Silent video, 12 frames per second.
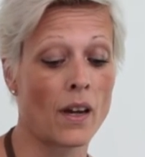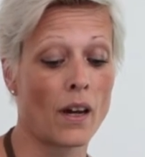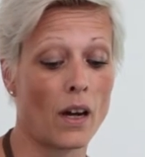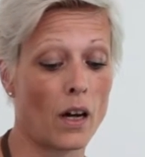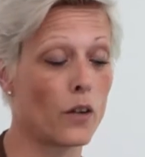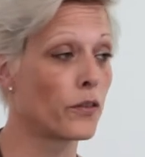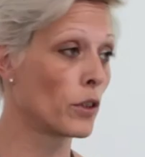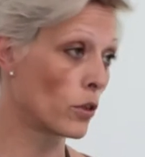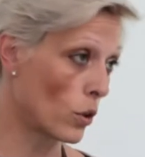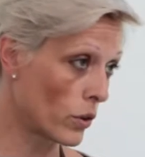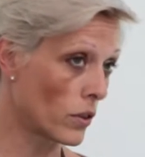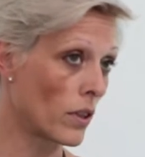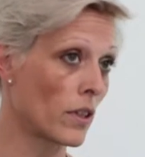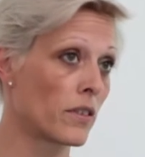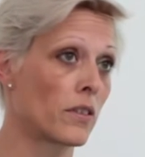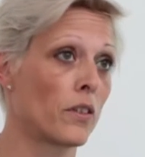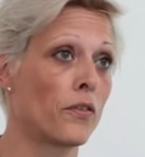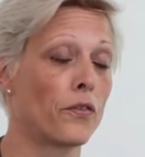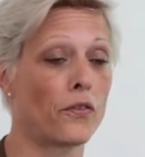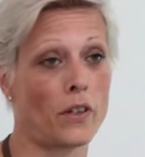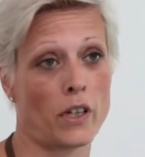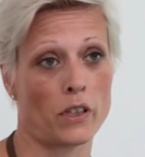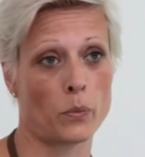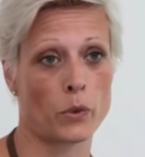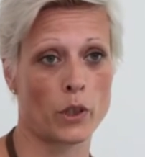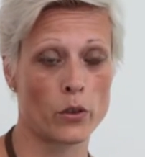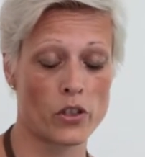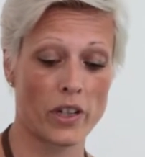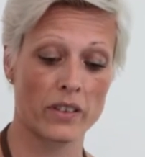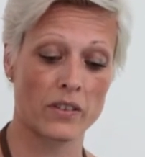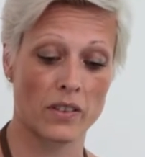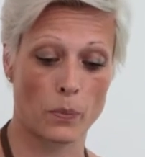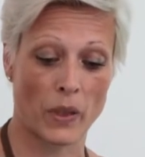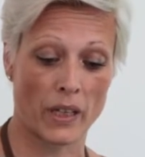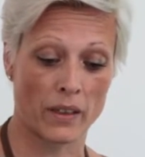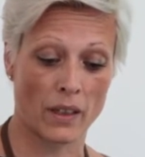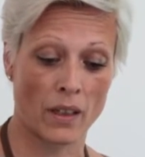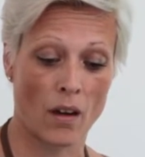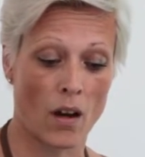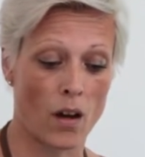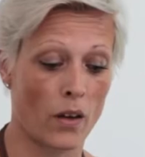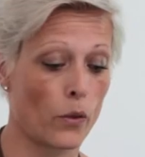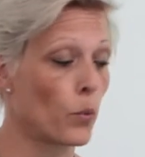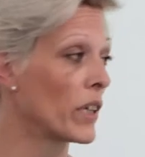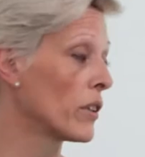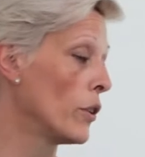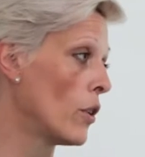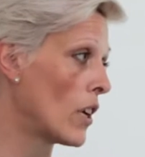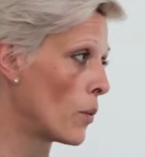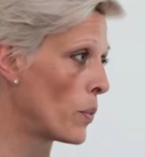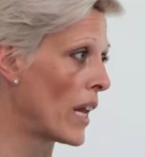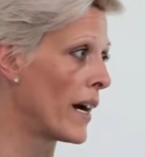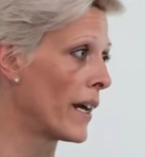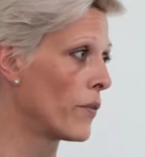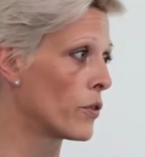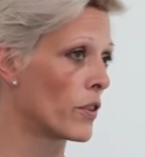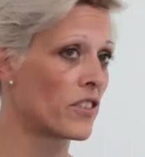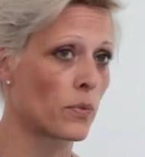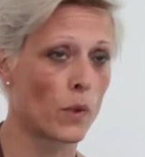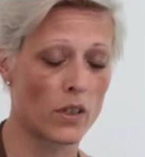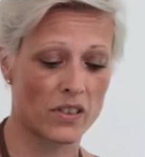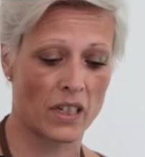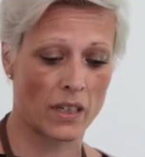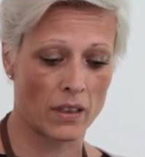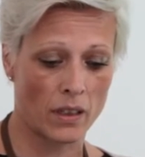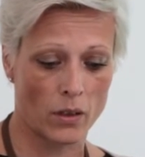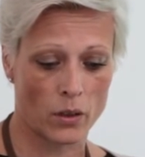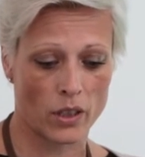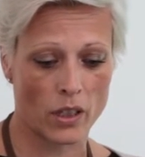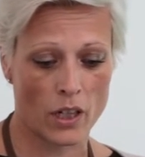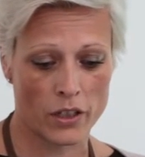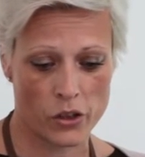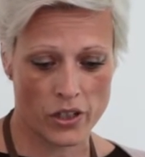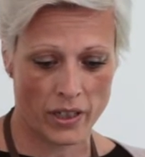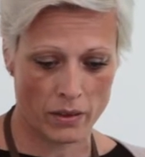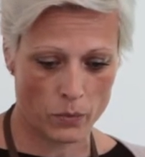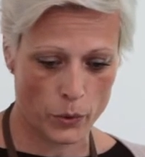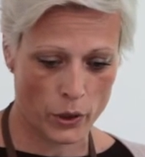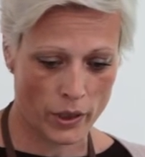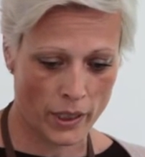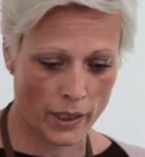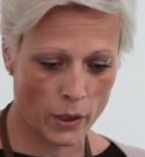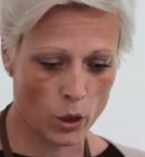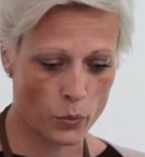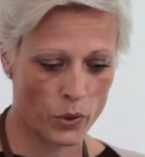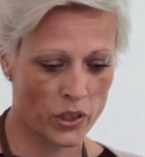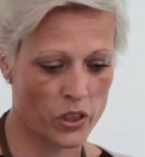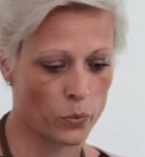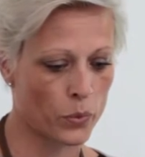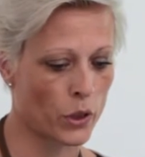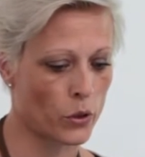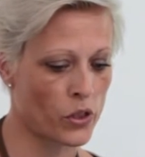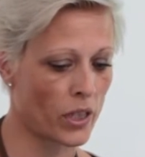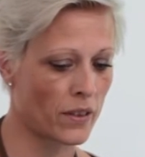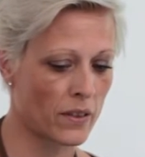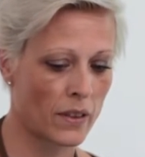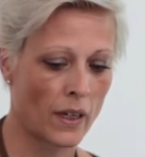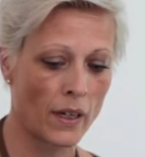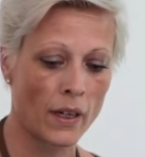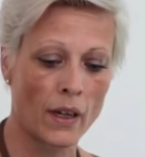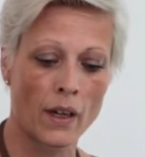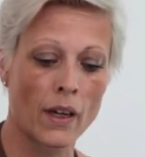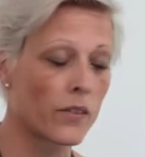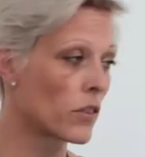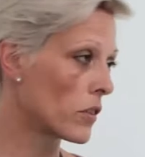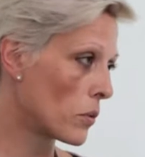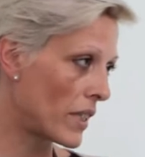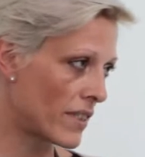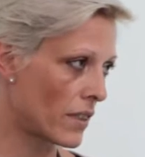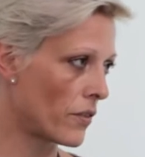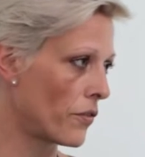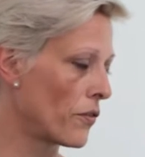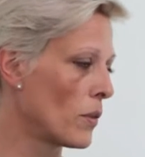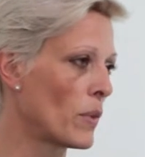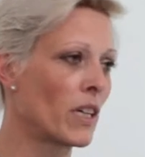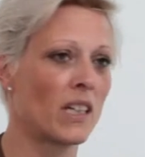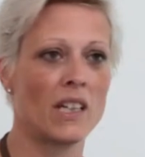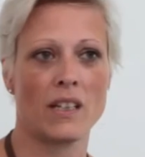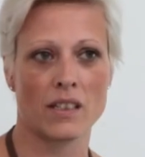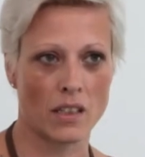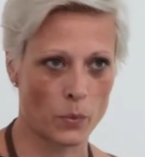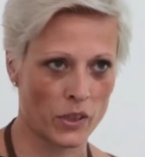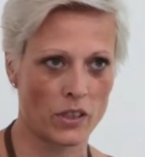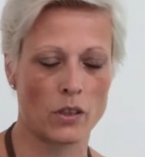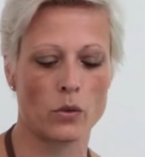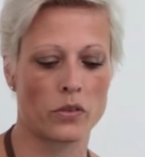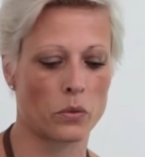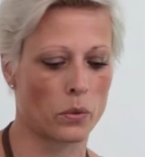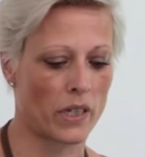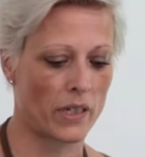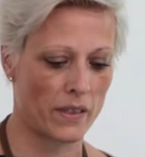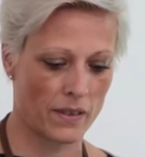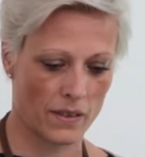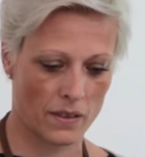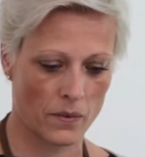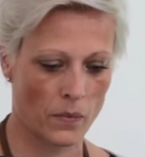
of the total cost of the project, depending on whether you are applying for a small-scale or a large-scale cooperation project. So the rest of the money is up to you to raise.